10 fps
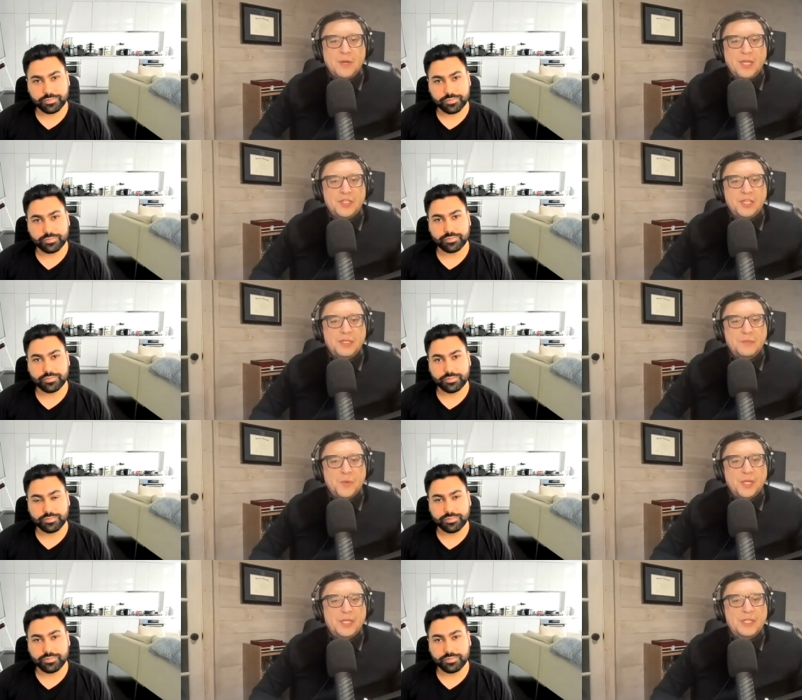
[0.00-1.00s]
Speaker 1: right? You can
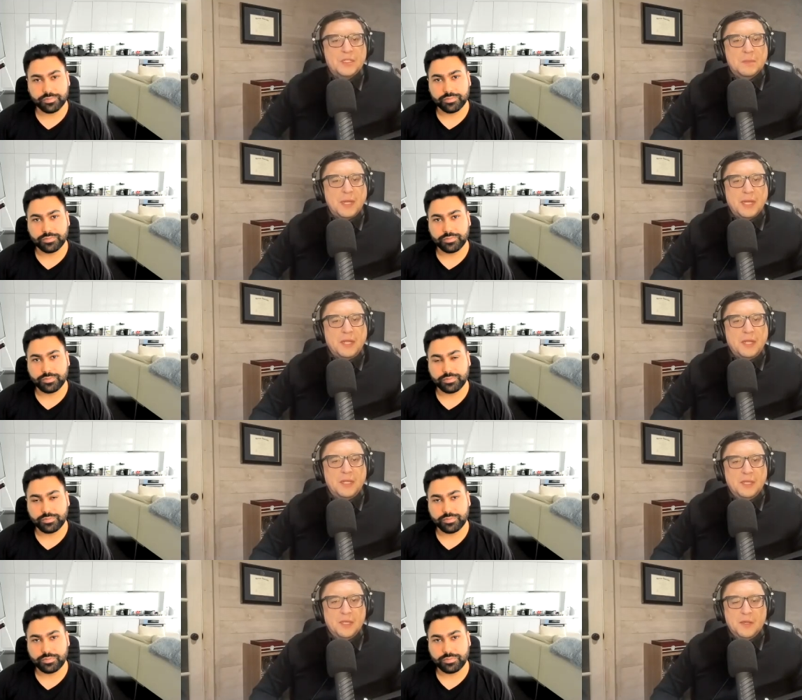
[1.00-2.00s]
read as
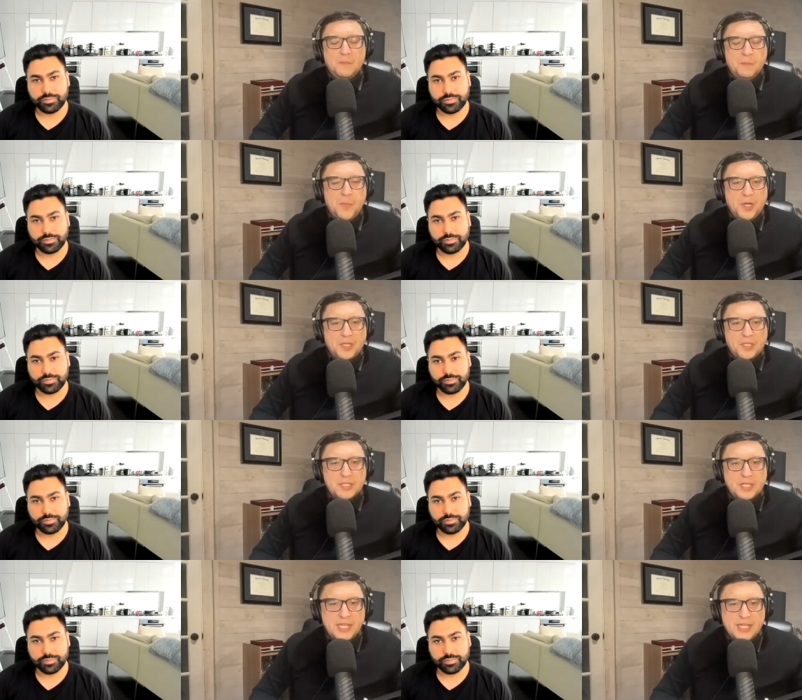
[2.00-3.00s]
many
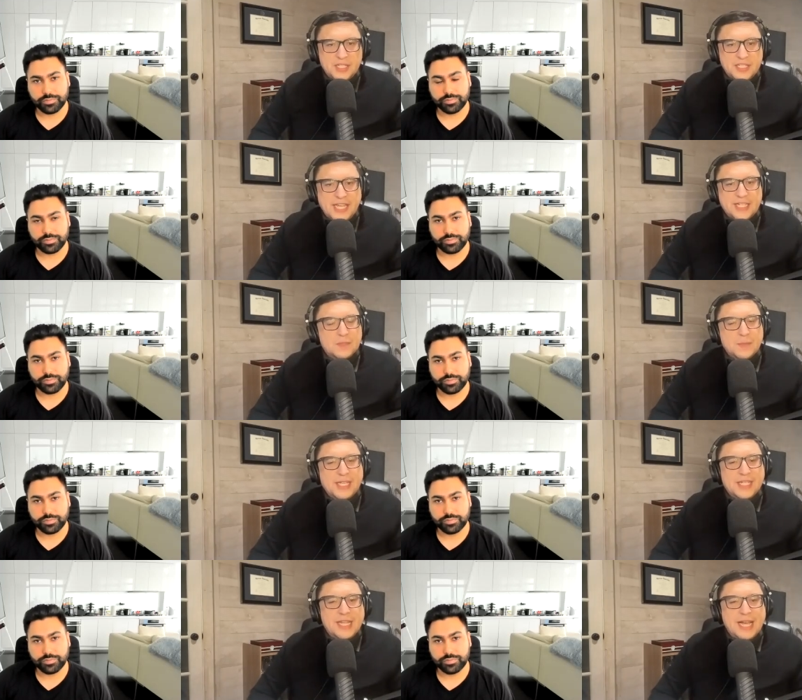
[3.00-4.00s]
books and take as
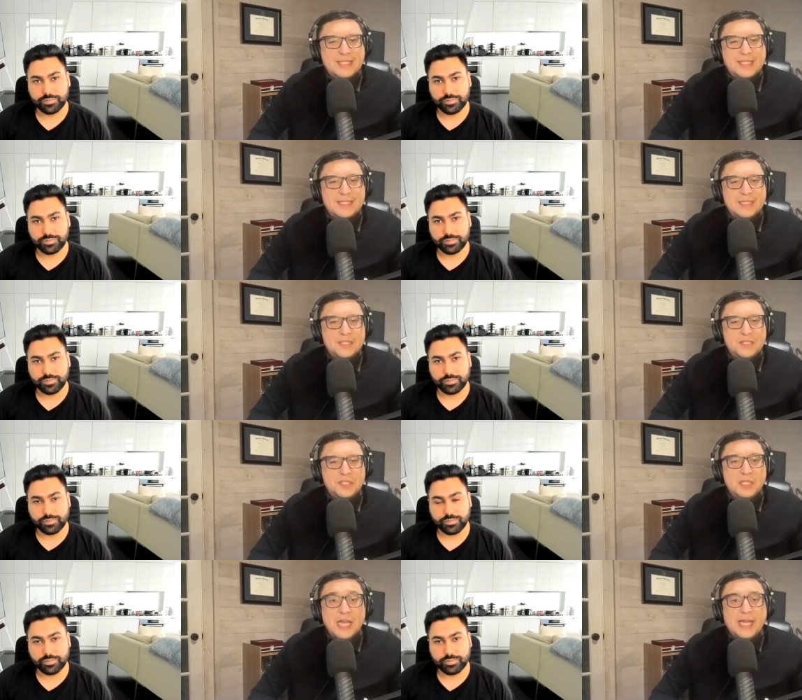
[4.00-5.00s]
many classes as
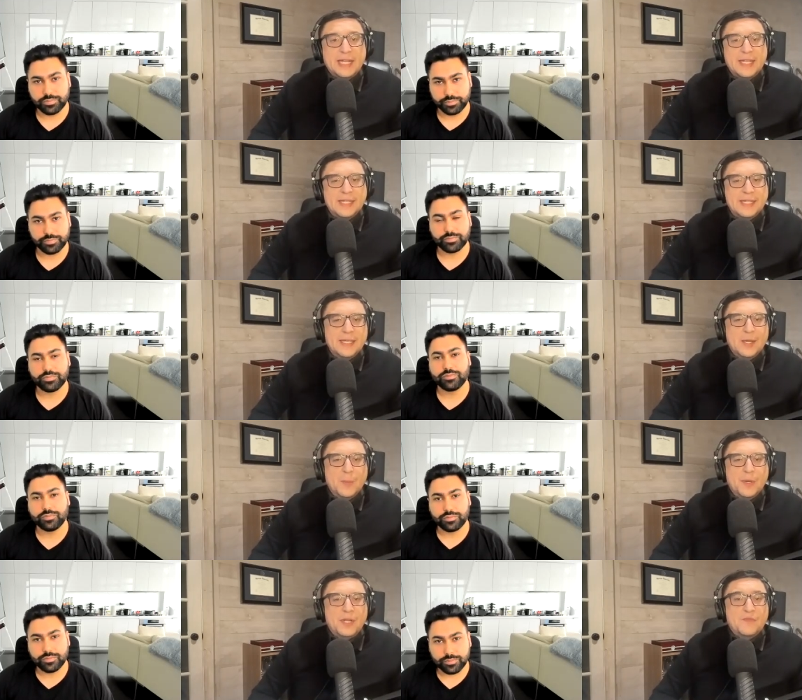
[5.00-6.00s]
you'd like,
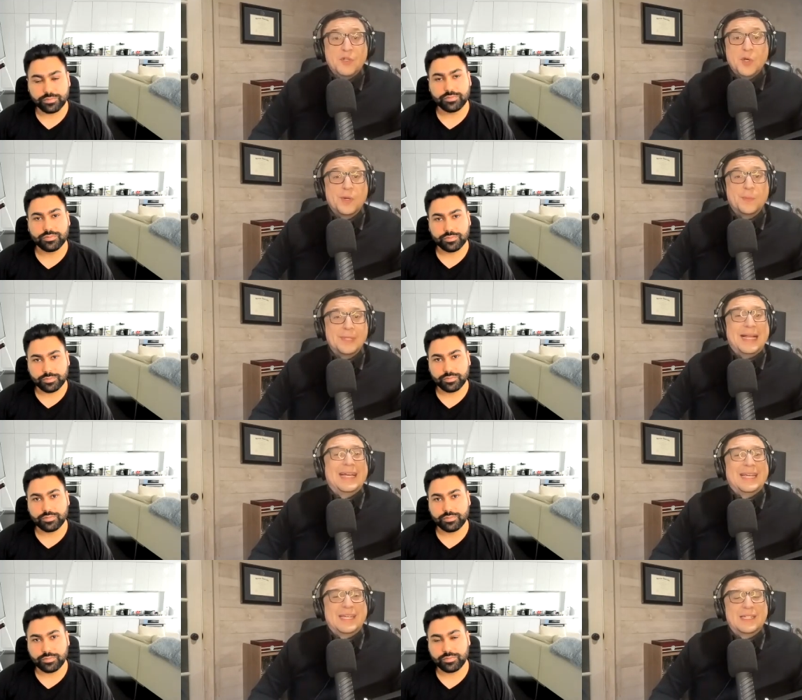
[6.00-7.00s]
but if you don't
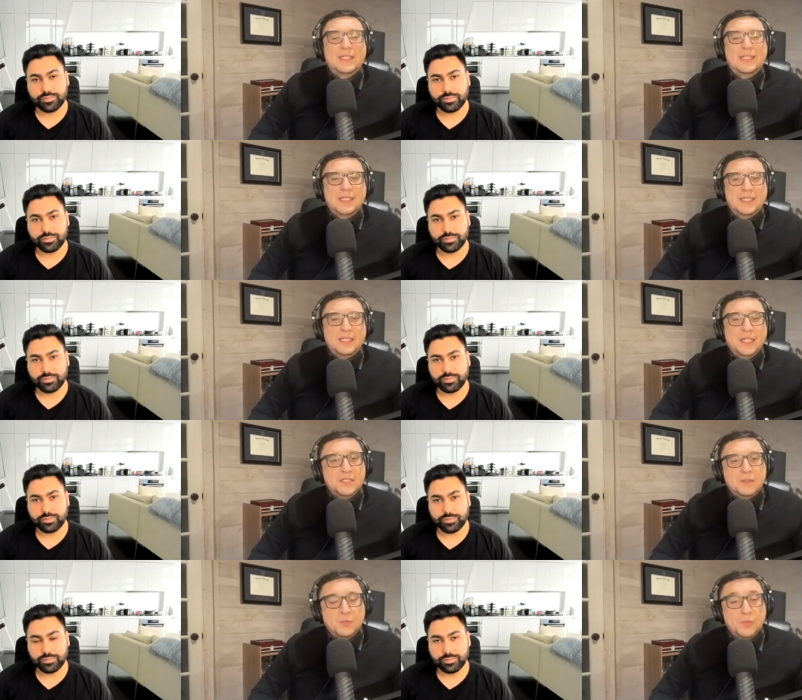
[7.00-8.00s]
apply it, it
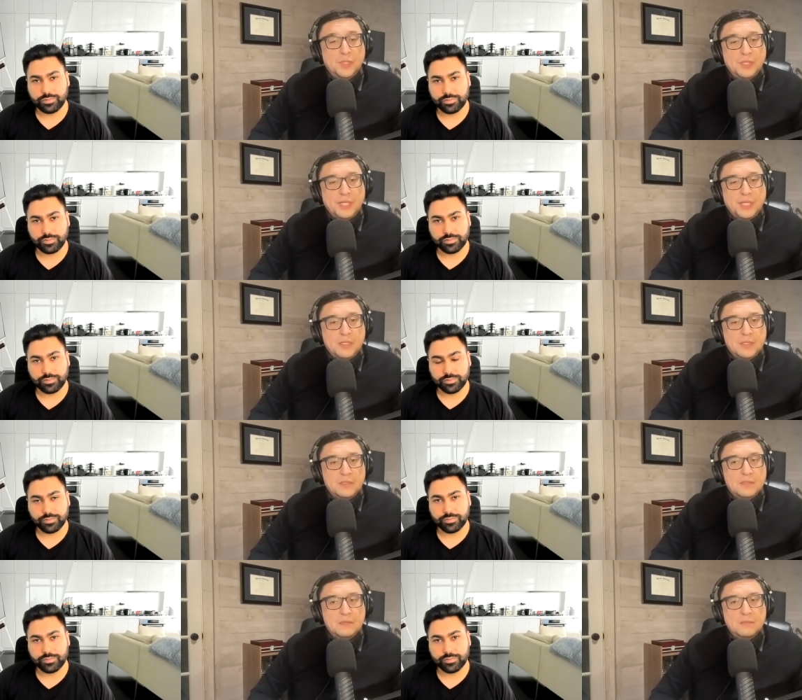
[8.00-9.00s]
doesn't really
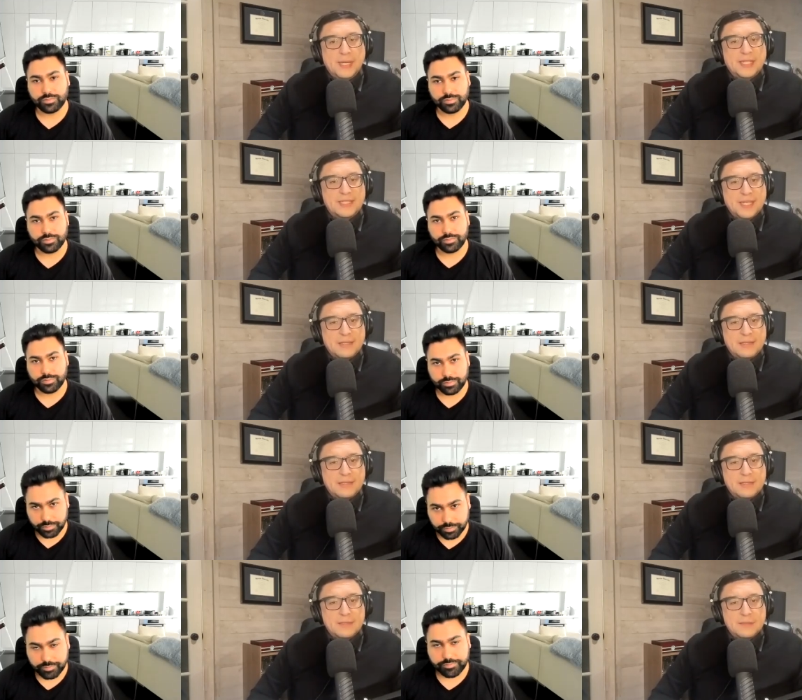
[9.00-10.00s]
make
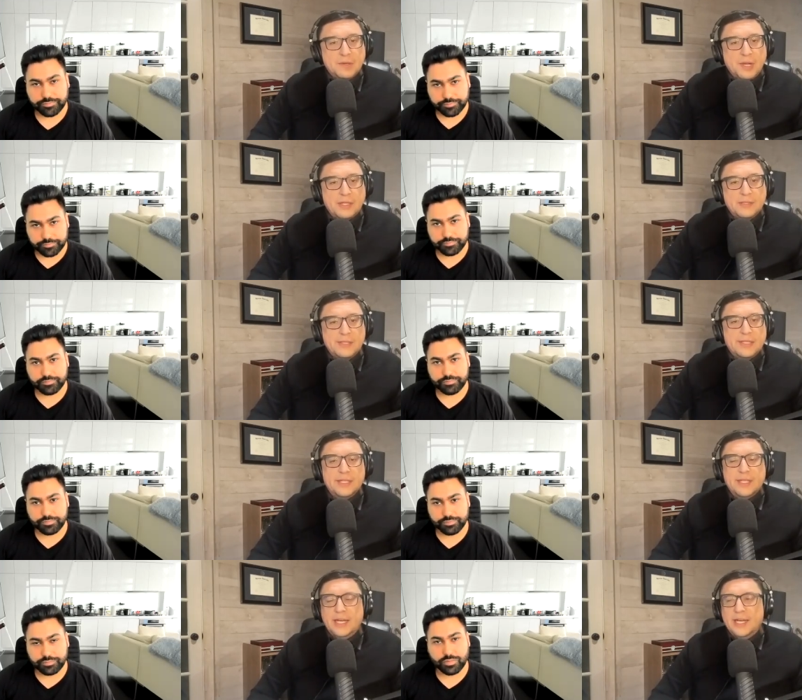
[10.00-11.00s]
sense. Right.
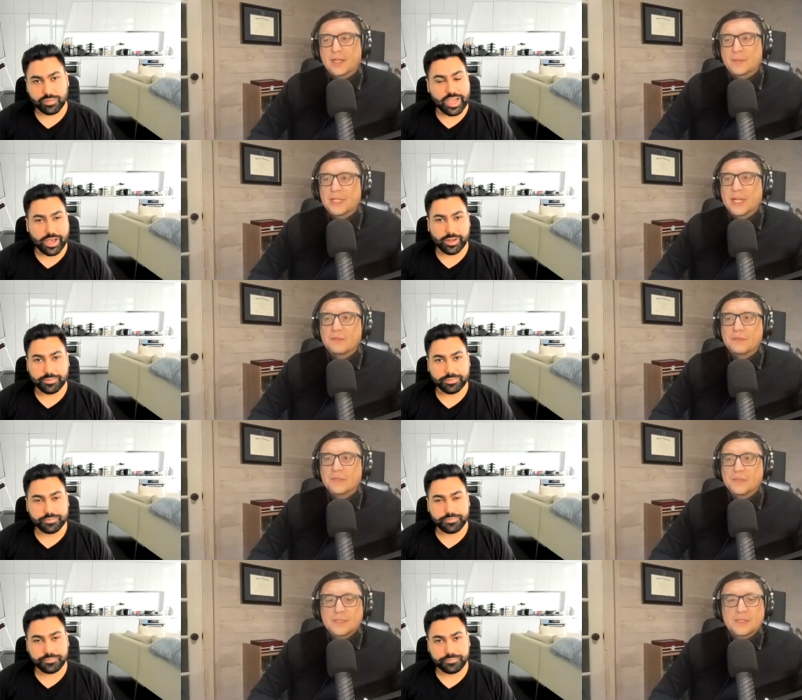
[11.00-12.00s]
Yeah.
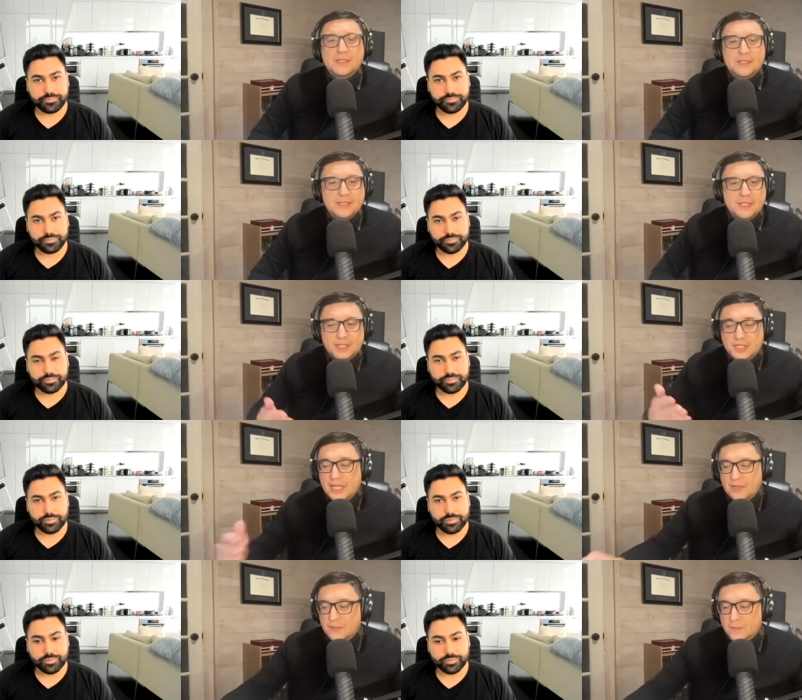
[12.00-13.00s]

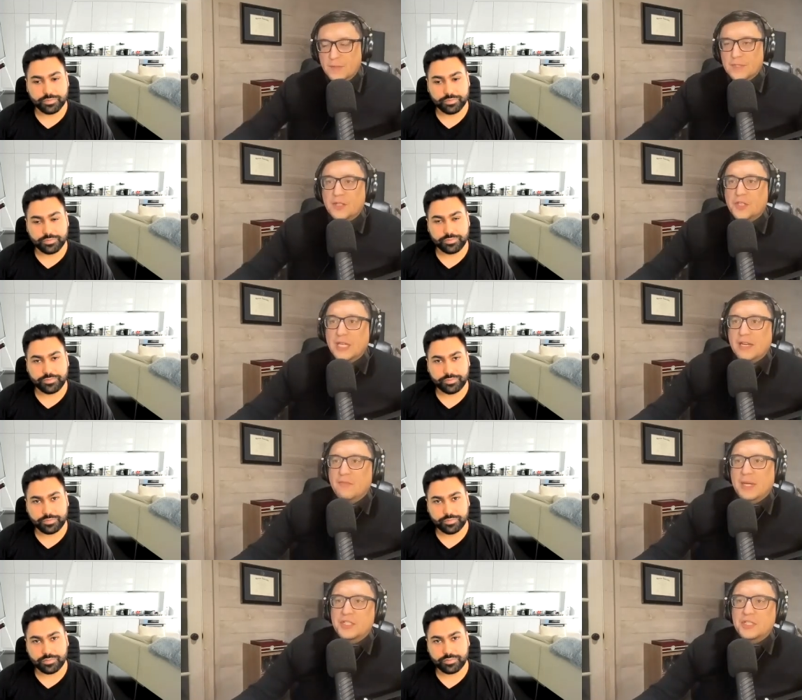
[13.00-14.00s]
Now you kind
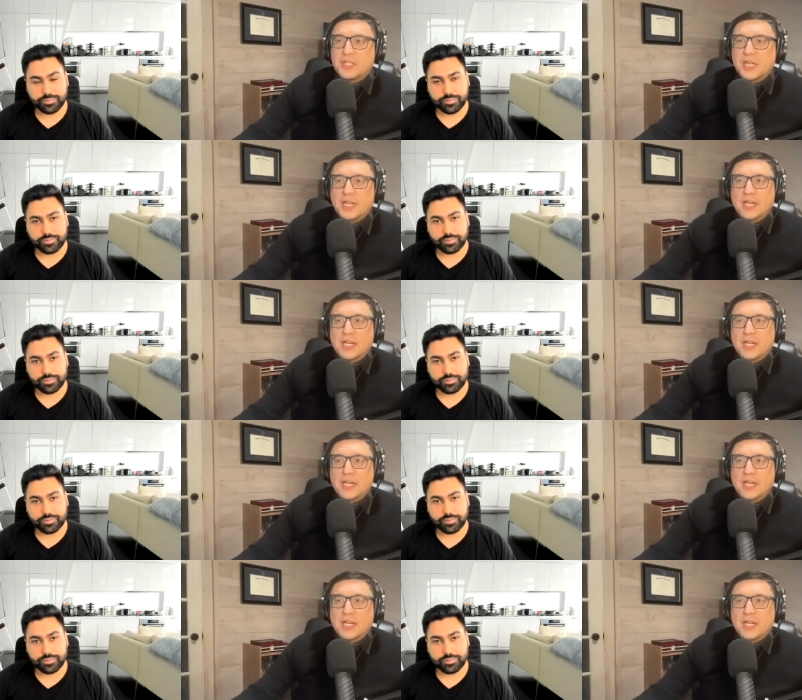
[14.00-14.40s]
of mentioned,